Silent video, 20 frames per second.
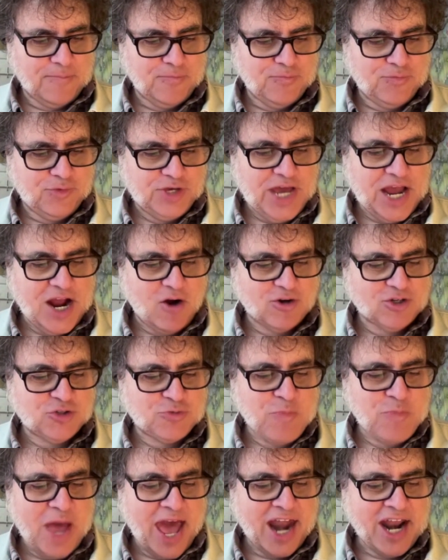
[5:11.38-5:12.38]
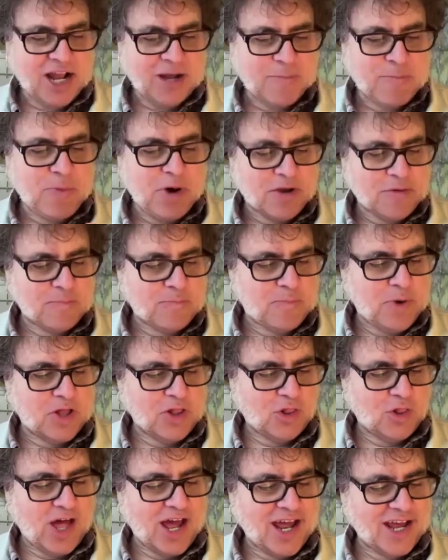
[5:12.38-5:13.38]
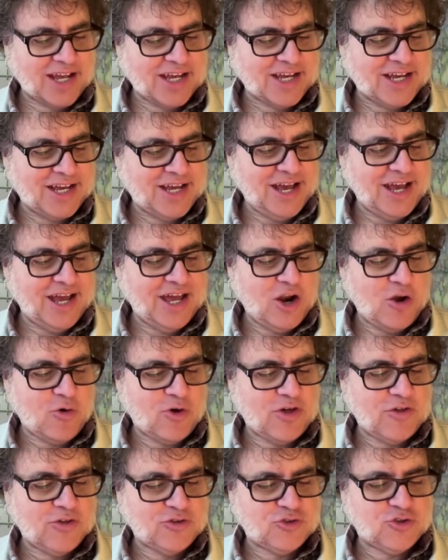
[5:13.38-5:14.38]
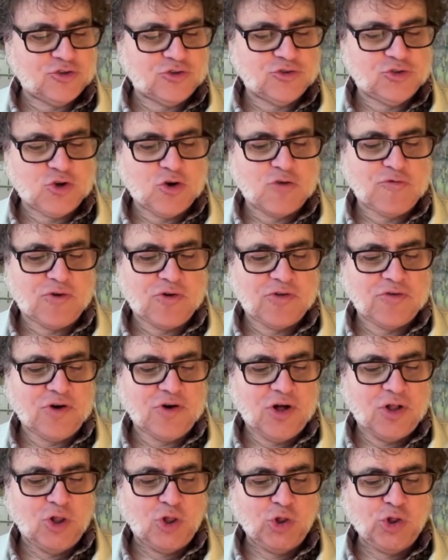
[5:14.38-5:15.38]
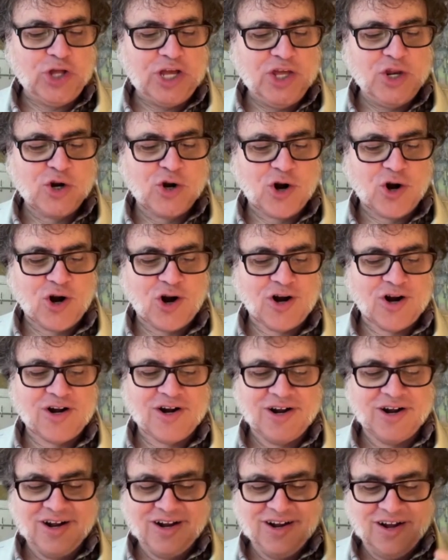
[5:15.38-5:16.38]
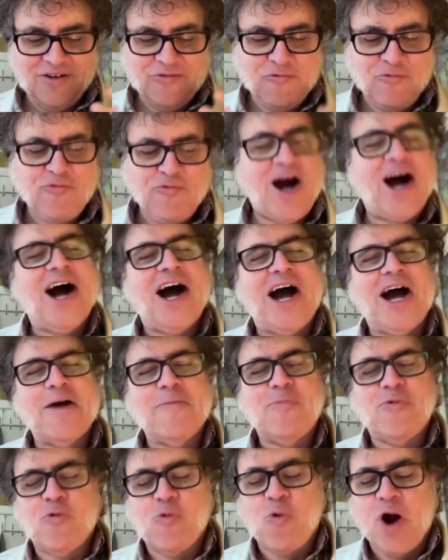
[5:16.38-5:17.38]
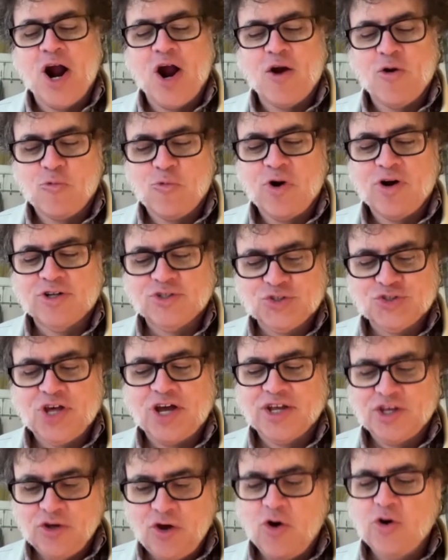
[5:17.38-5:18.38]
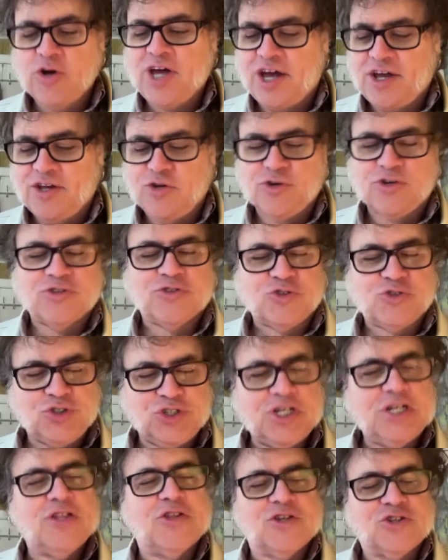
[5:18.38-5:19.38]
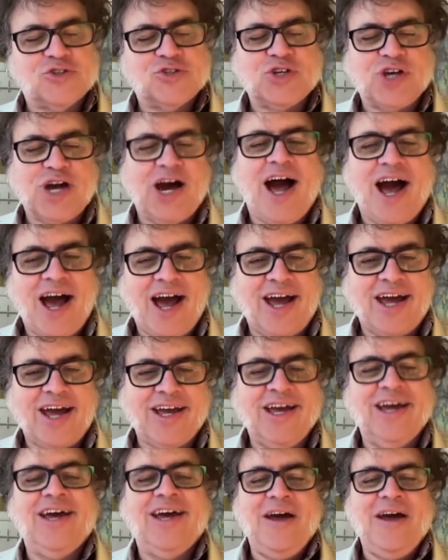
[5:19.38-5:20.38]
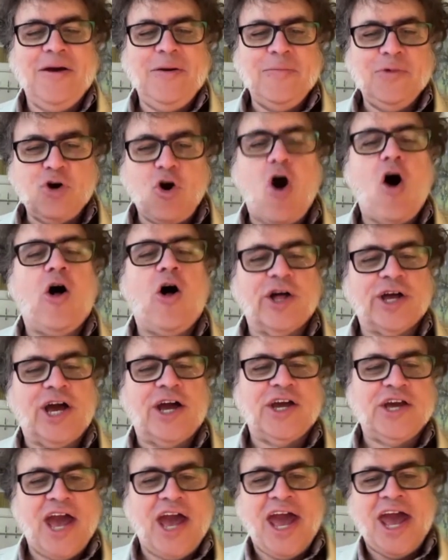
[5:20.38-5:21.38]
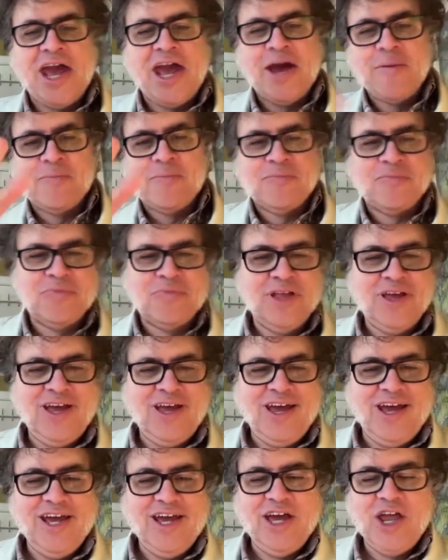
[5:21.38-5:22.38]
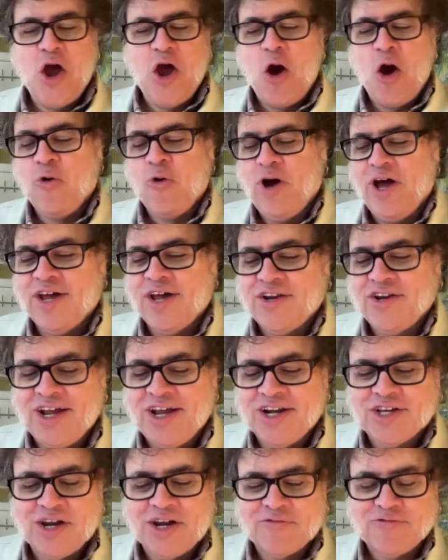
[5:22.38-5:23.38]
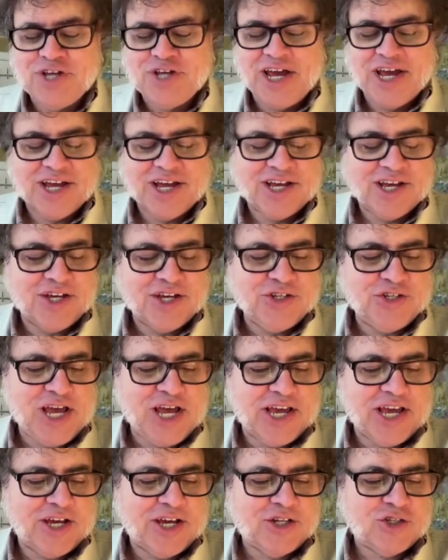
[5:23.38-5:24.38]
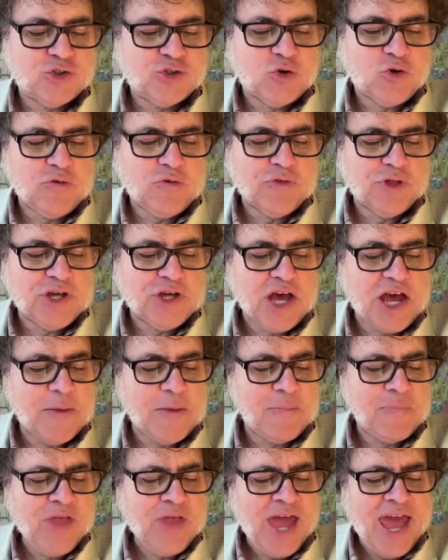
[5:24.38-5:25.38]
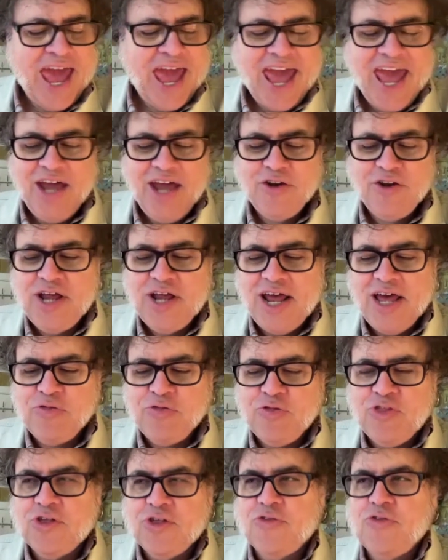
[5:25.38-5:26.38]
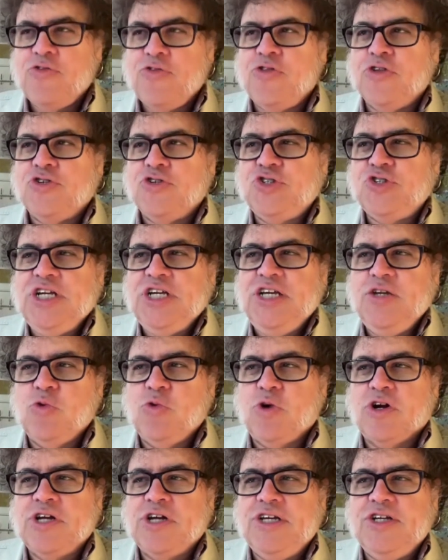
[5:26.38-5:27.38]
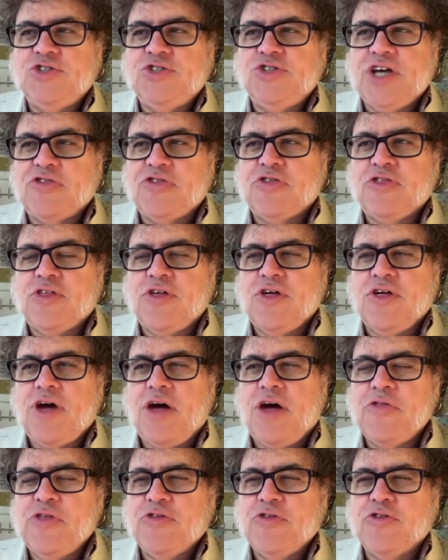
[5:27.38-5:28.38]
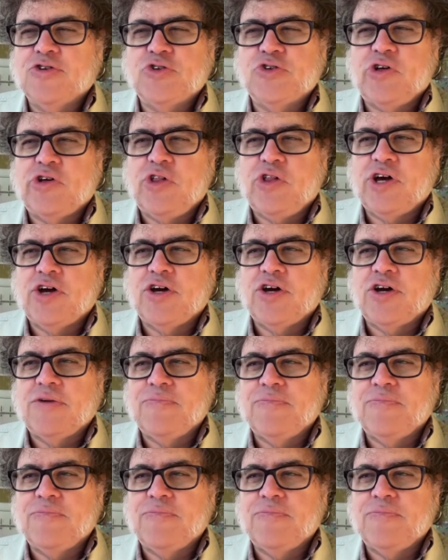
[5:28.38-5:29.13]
charismatic, but like it's sort of a leader vibe where it's like okay, you could see this guy calling a game, and kind of taking control of the game, and the scene where he's I think there's only like